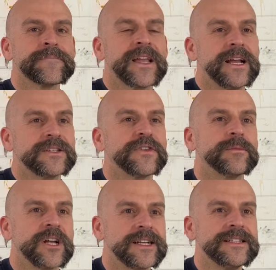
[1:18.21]
It's from
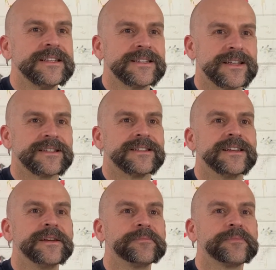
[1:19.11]

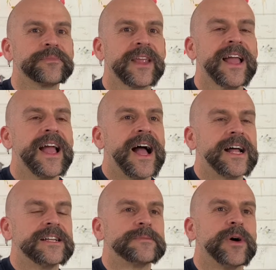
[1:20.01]
1960 and
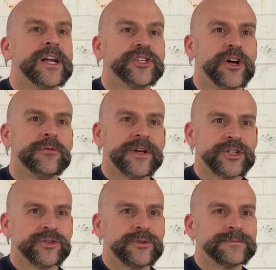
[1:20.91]
it's by Joan
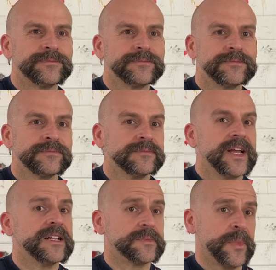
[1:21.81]
Michell.
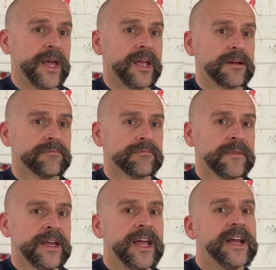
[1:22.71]
It's big.
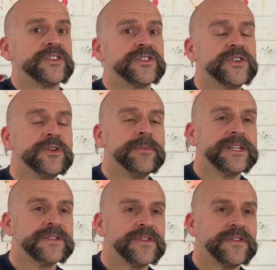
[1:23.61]
It's 2.50
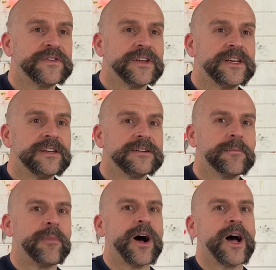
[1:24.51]
meters
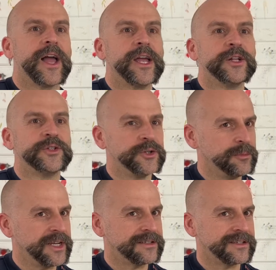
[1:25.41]
by 2
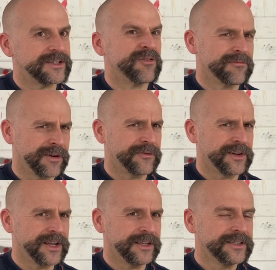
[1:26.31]
meters roughly,